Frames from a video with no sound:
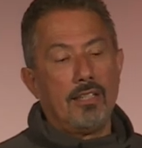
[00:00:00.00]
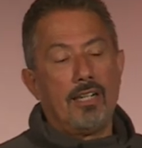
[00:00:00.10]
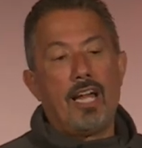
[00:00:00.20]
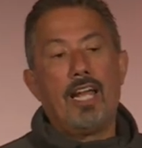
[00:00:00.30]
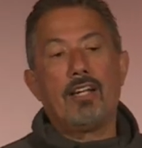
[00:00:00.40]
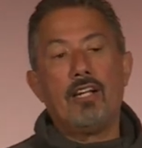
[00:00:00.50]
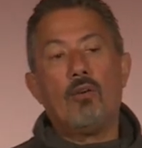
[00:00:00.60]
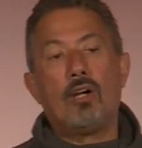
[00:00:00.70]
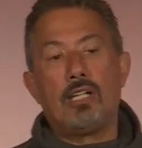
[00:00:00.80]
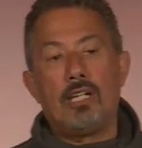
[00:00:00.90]
I had no
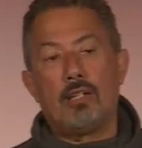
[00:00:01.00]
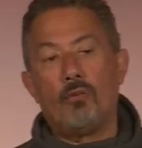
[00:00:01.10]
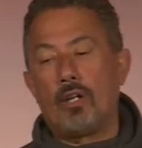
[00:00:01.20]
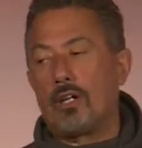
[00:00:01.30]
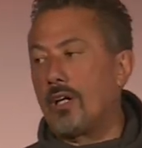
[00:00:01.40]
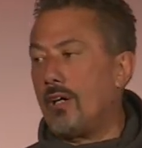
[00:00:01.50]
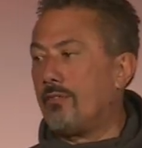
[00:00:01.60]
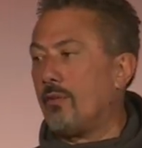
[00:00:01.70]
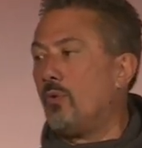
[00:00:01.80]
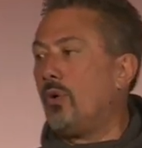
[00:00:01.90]
idea that when I got home
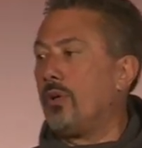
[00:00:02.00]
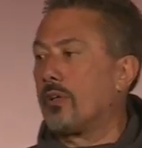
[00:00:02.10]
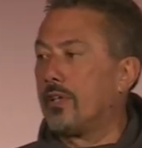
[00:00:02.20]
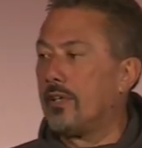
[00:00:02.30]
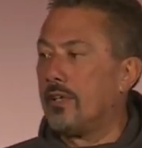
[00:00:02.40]
from work,